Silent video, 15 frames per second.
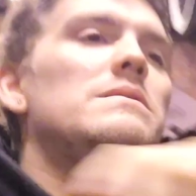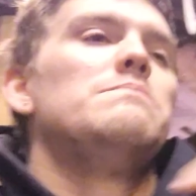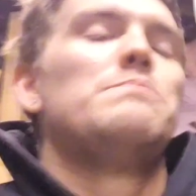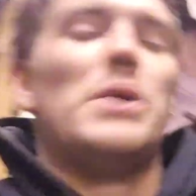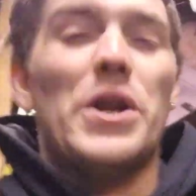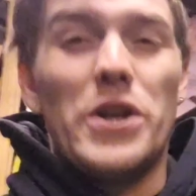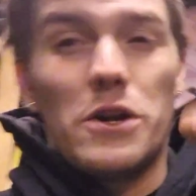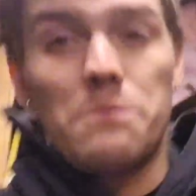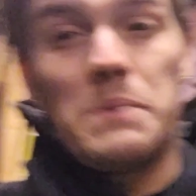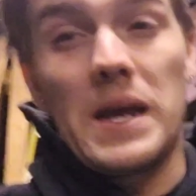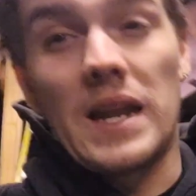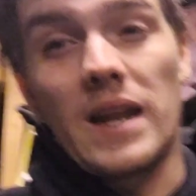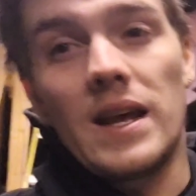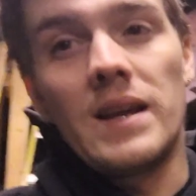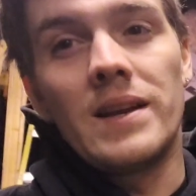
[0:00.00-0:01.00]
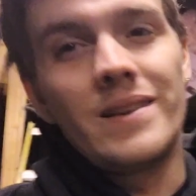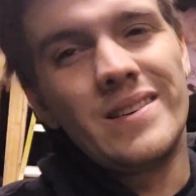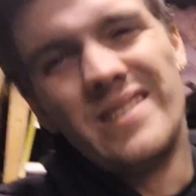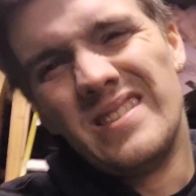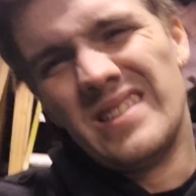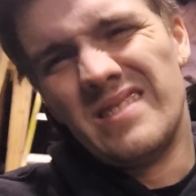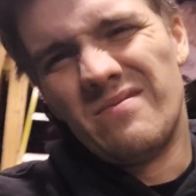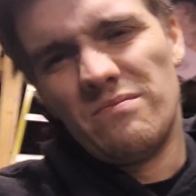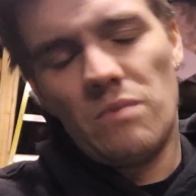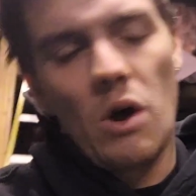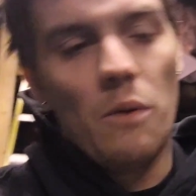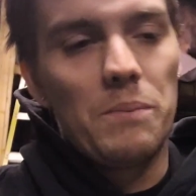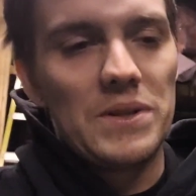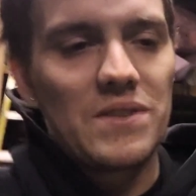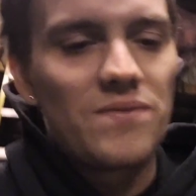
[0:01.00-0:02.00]
put a new pin in,
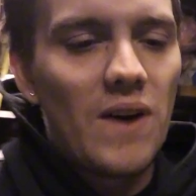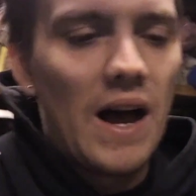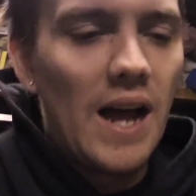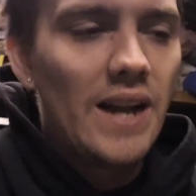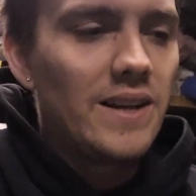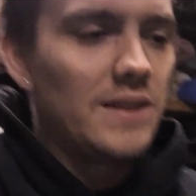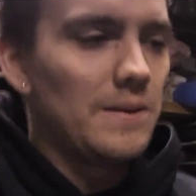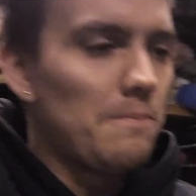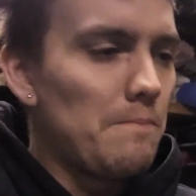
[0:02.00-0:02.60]
hope it's fine.